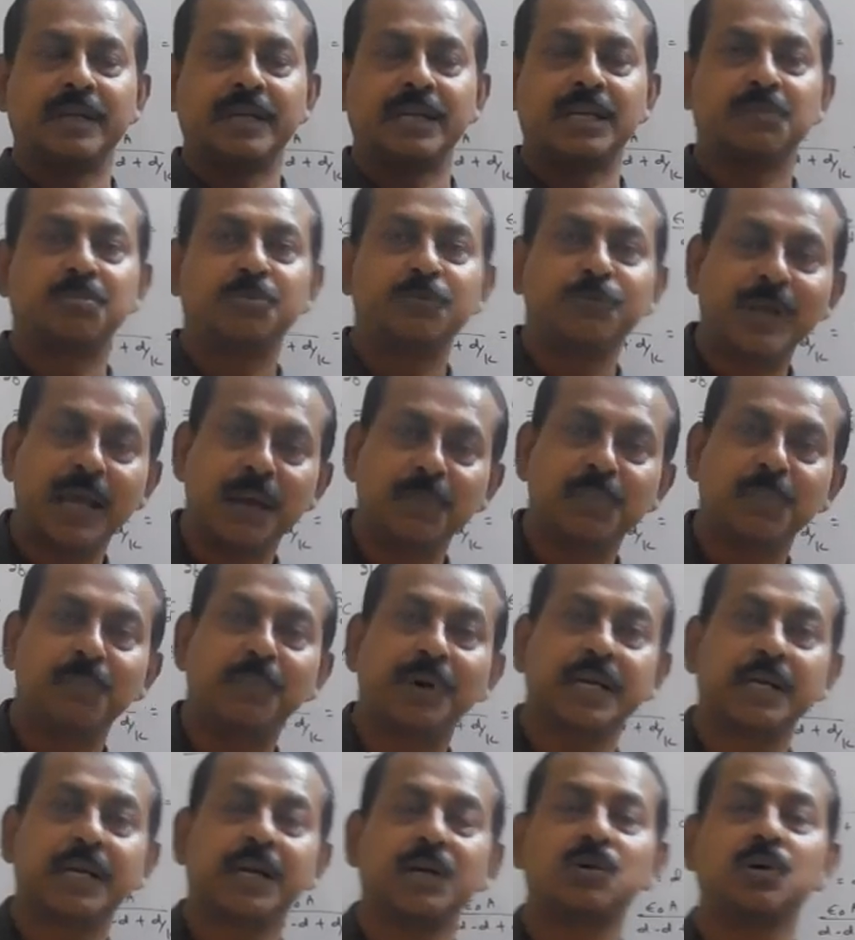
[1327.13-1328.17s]
If we have a
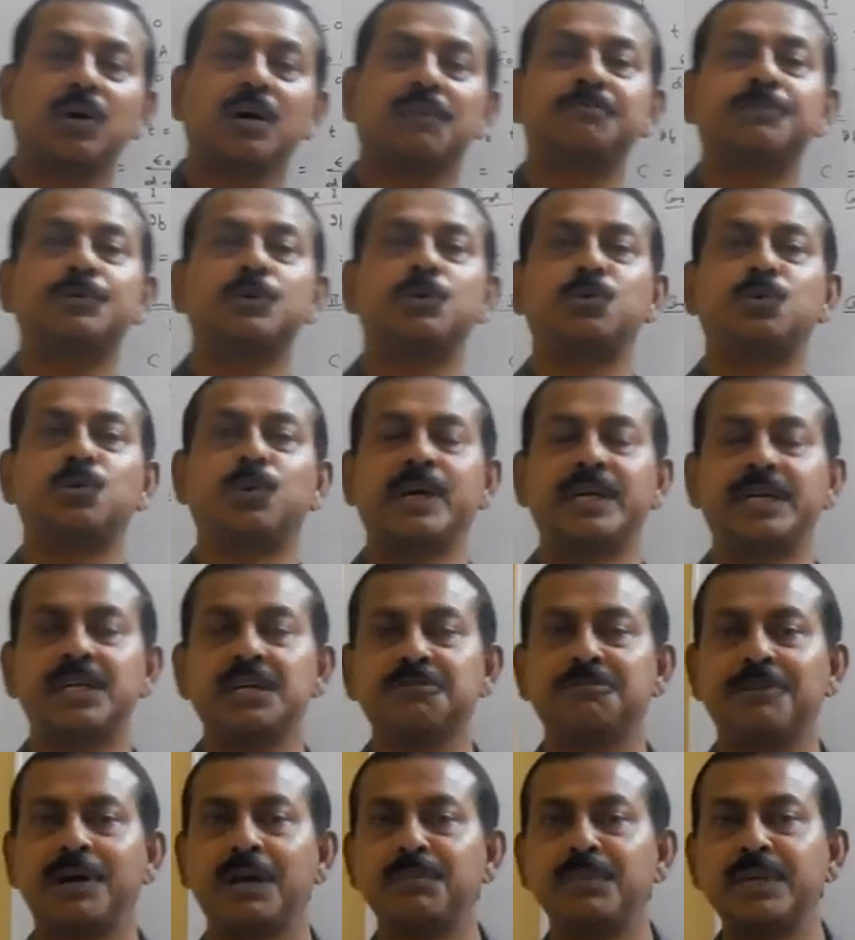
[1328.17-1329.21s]
bucket of
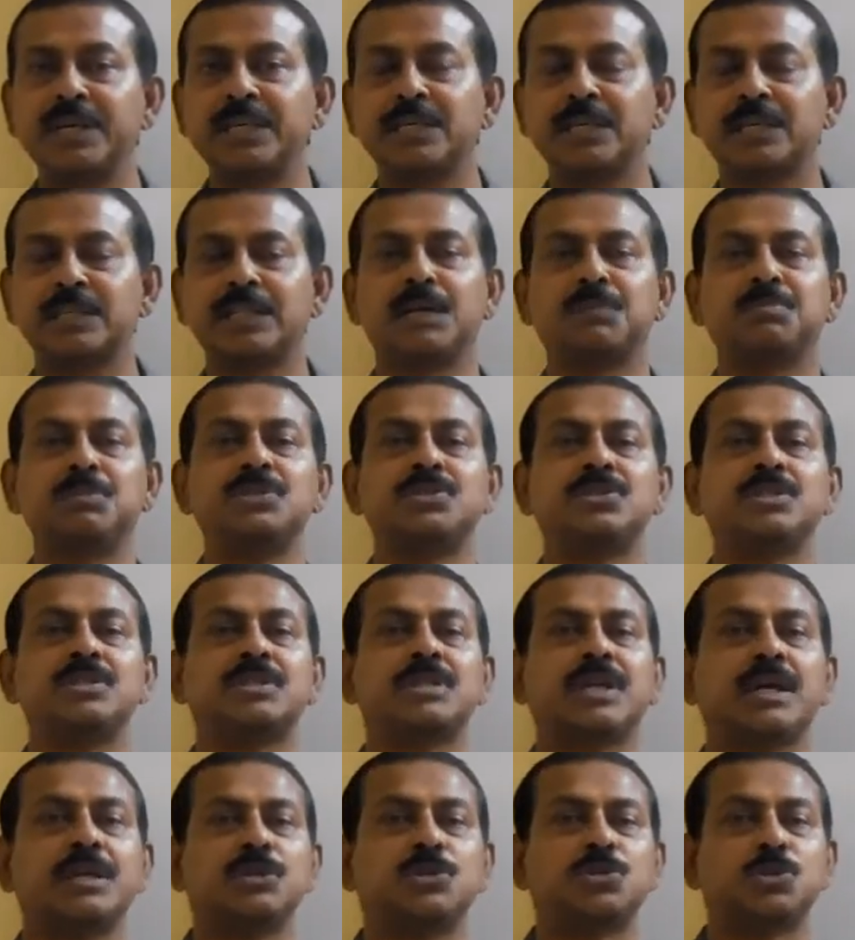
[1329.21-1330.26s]
25 liters, that means
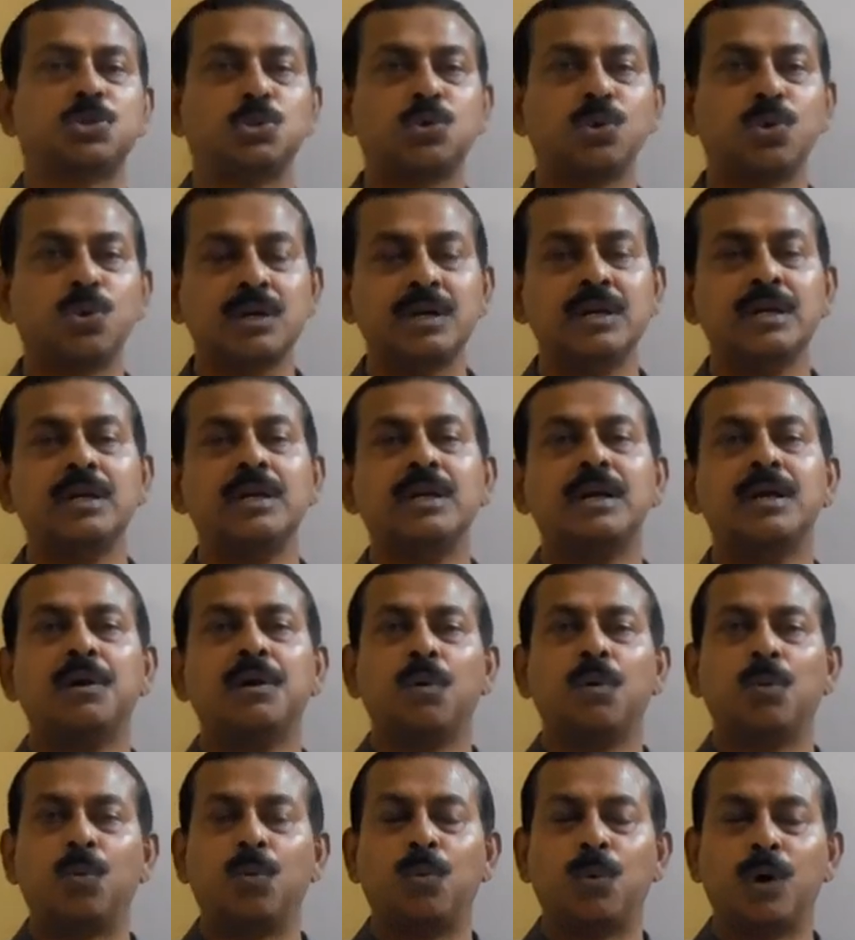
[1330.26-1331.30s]
it can store
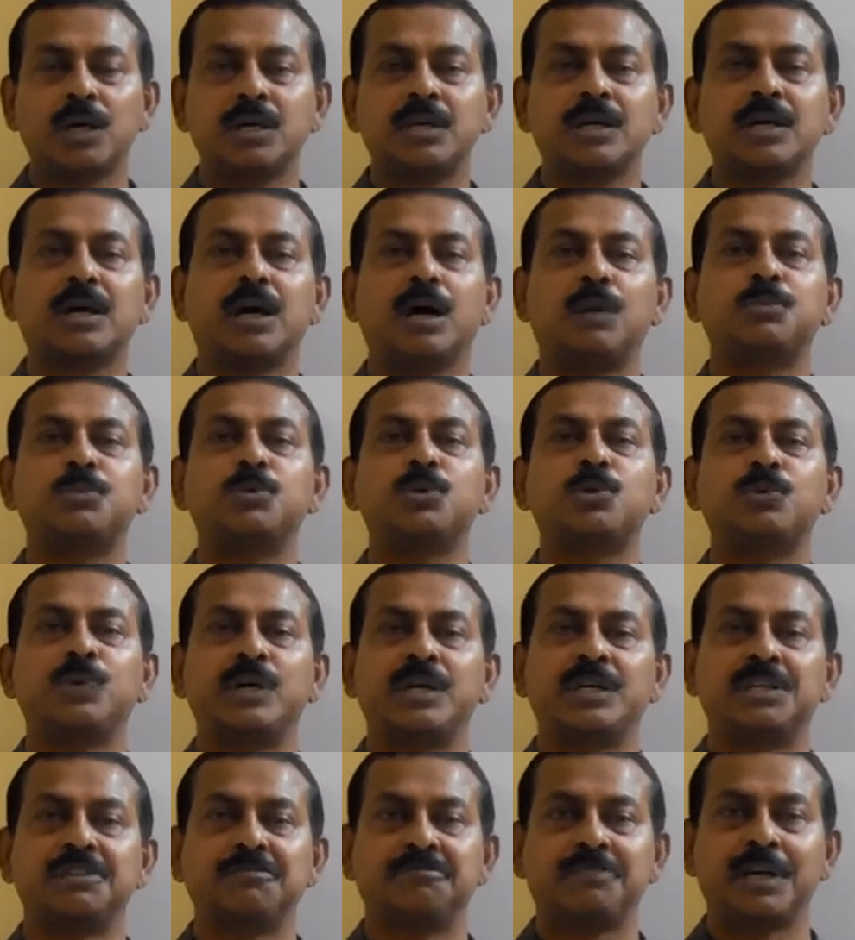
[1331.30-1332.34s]
water up to
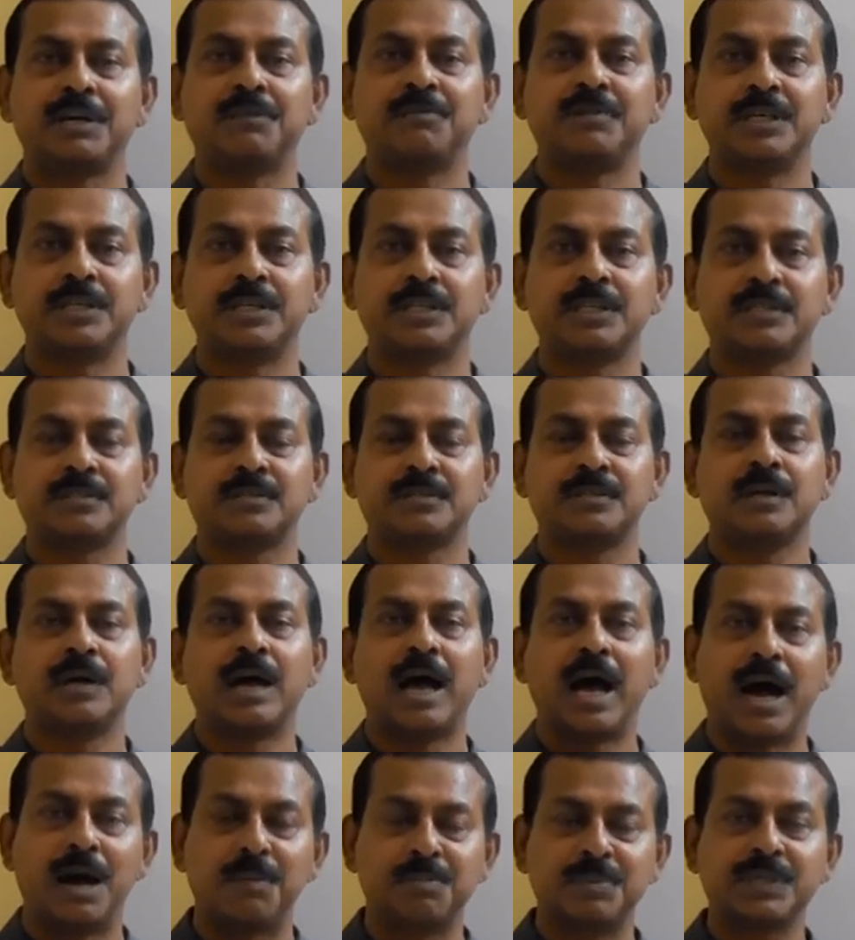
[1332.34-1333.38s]
25 liters.
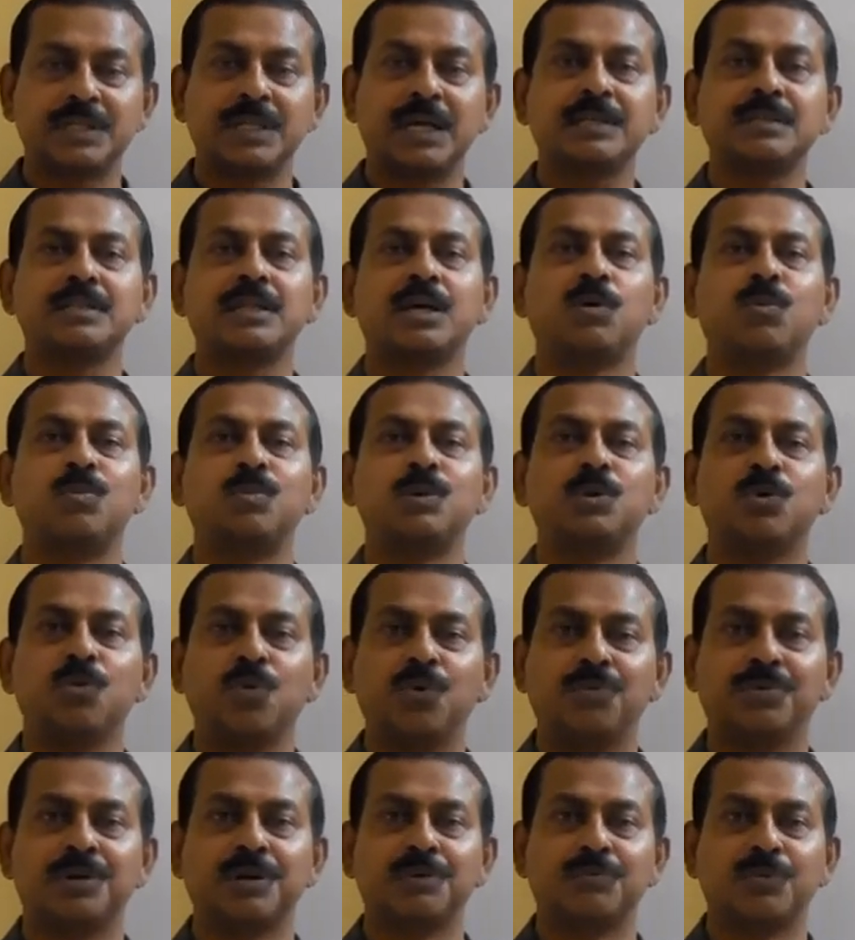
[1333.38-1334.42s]
After that, there will be
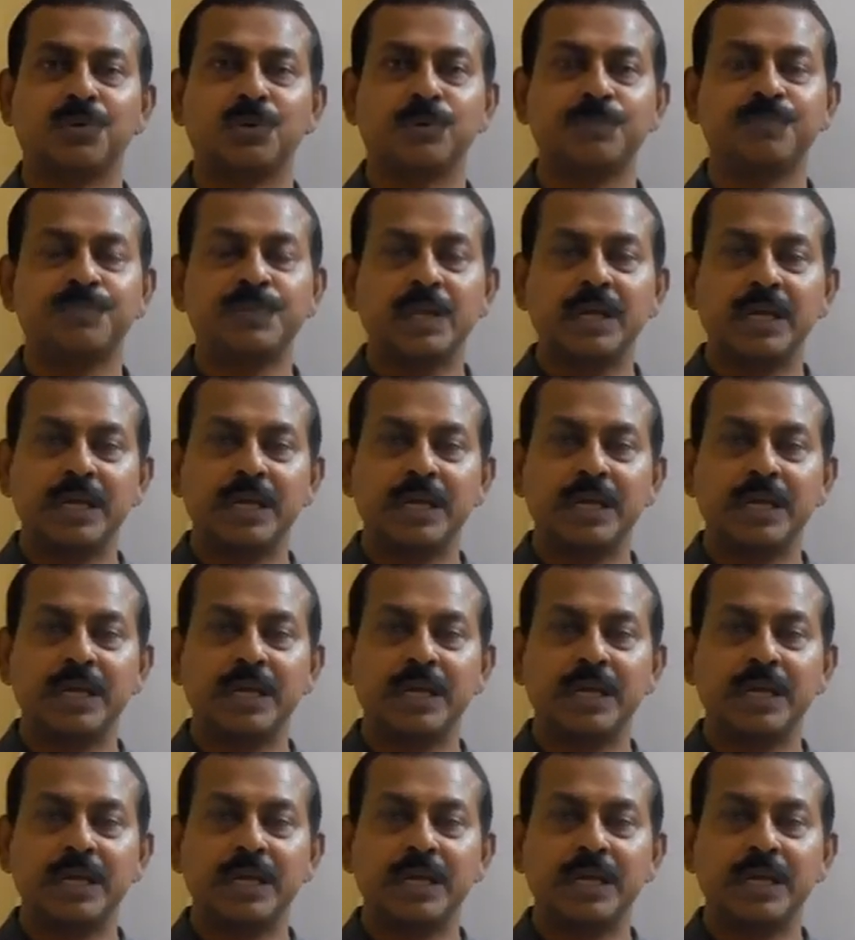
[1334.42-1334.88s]
overflow.